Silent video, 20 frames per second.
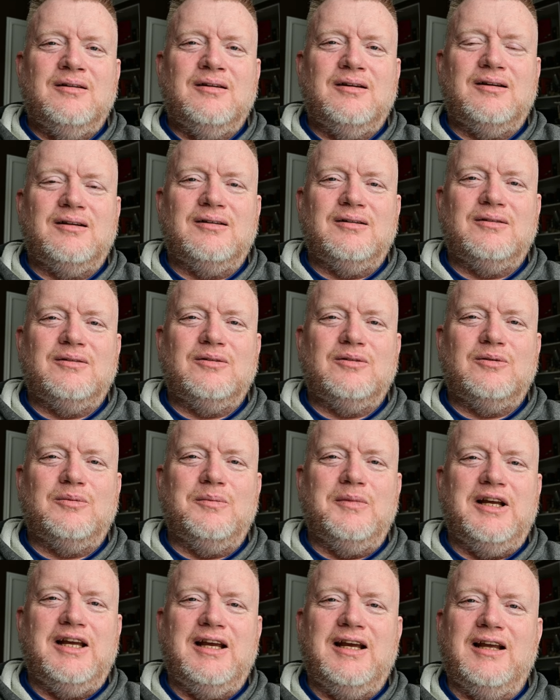Oh,
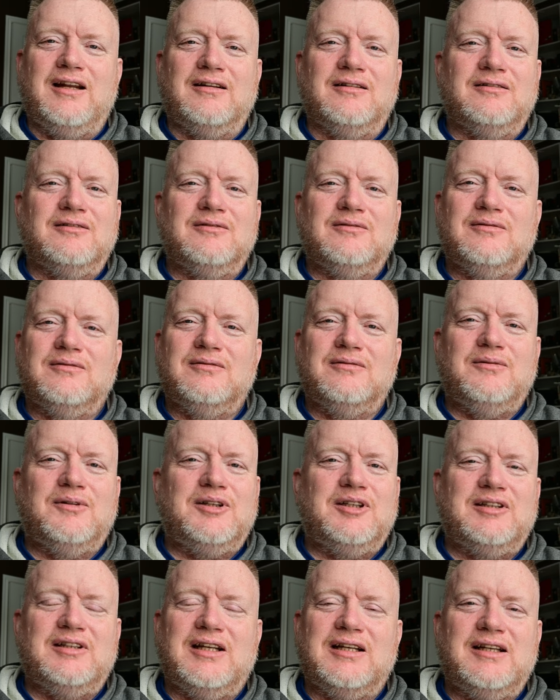man. What
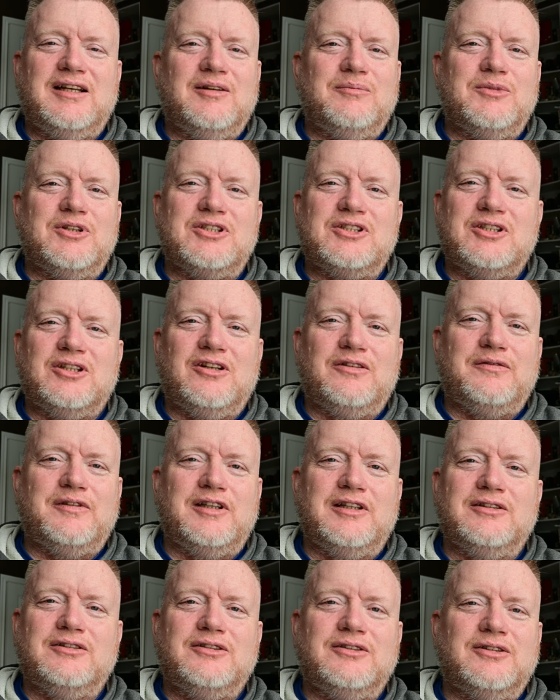did I get myself
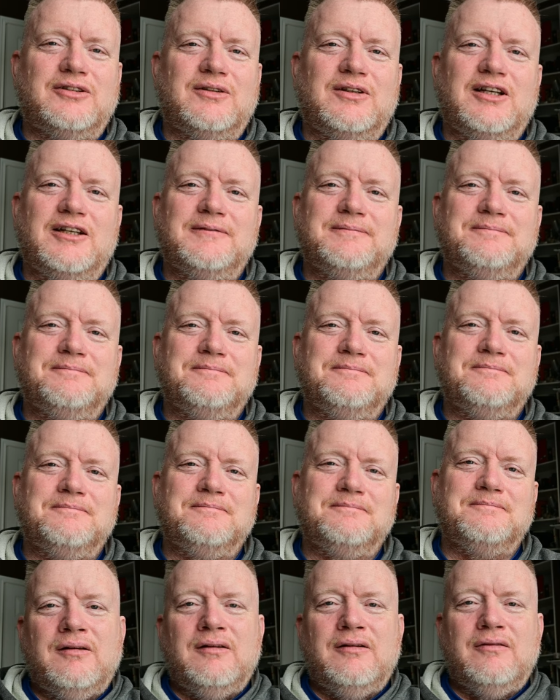into, right?
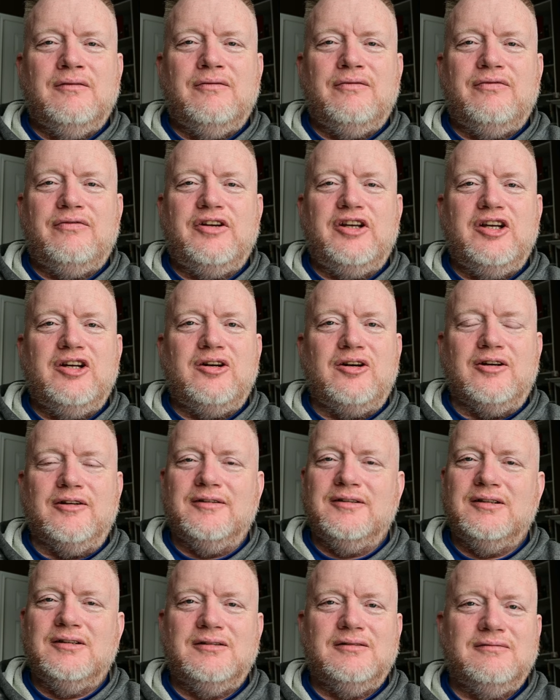Fear.
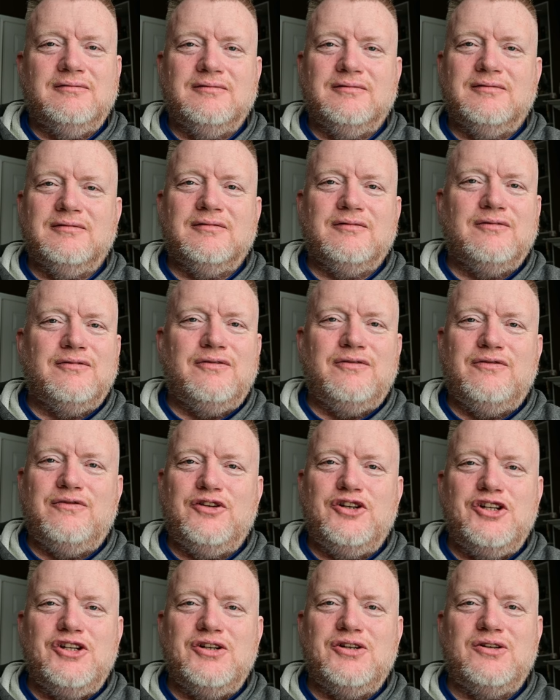
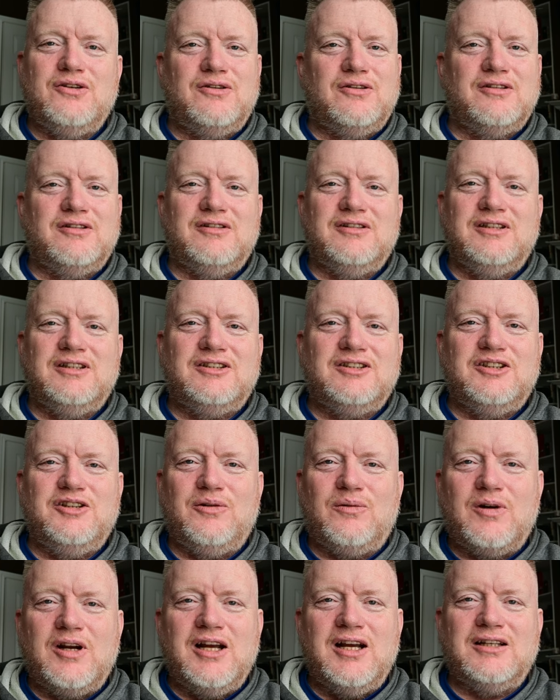Fear. It's
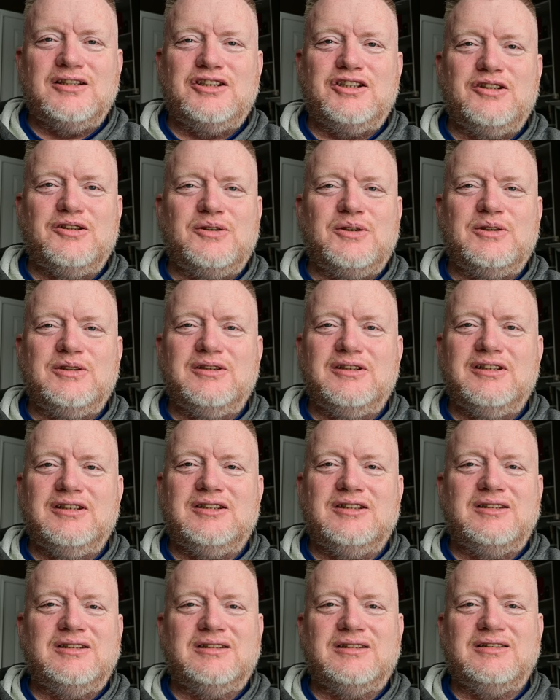irrational.
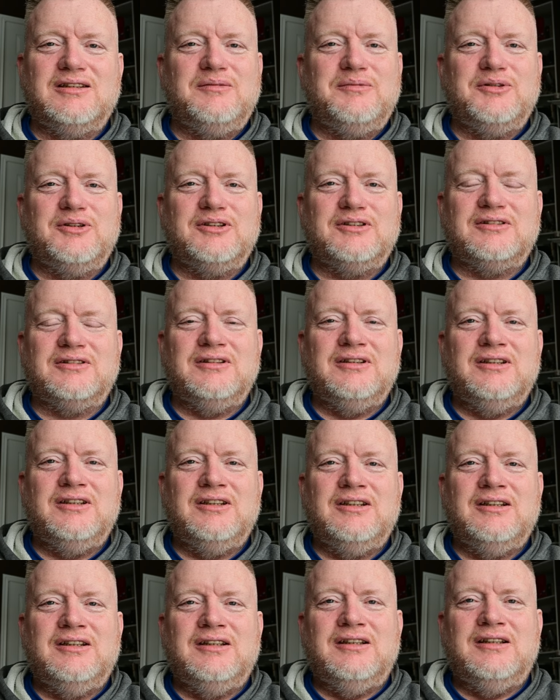
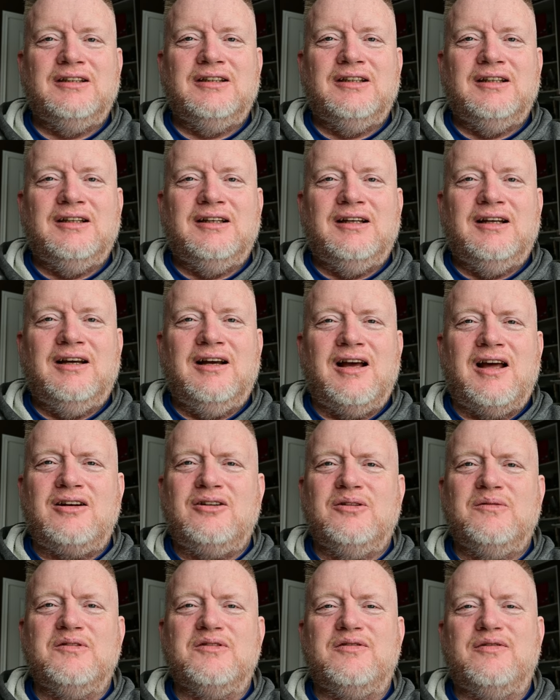I don't
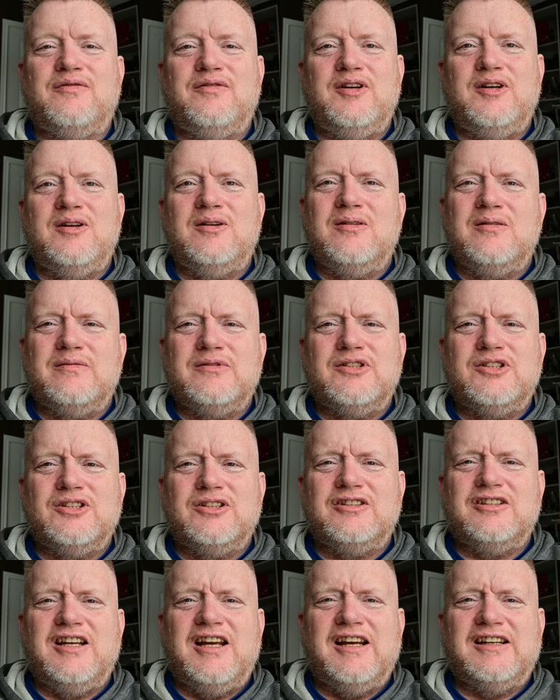know if it's fear or if it's
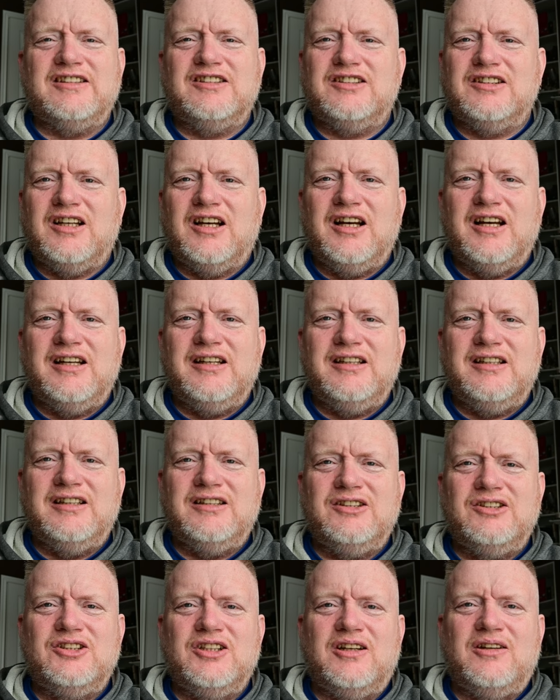just anxiety
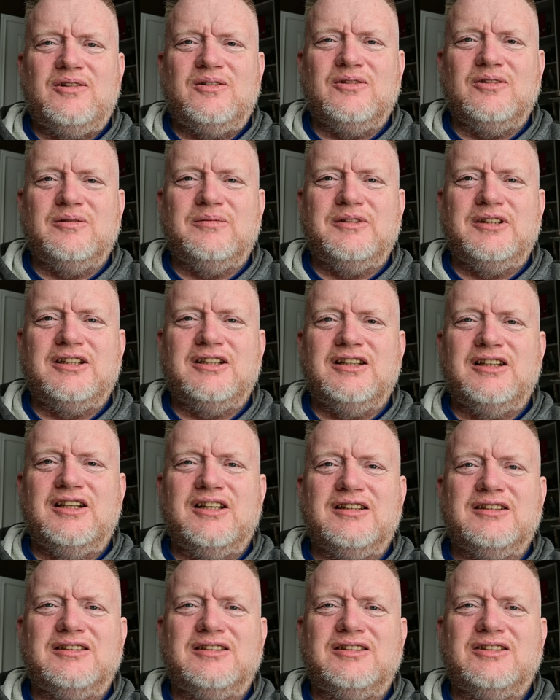in general,
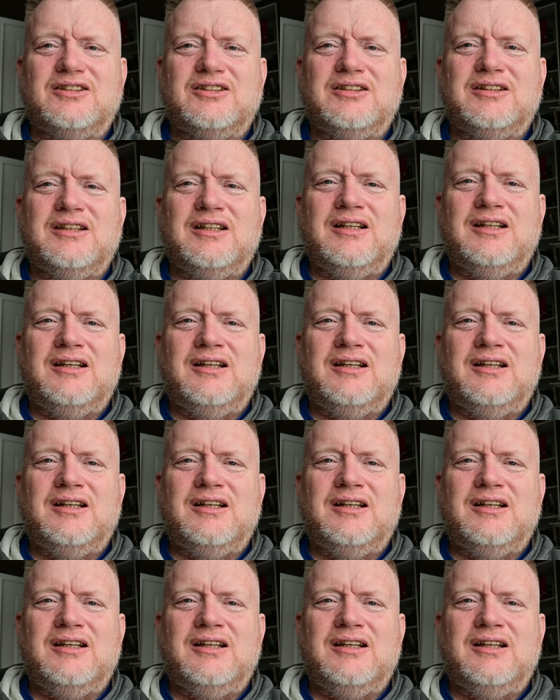because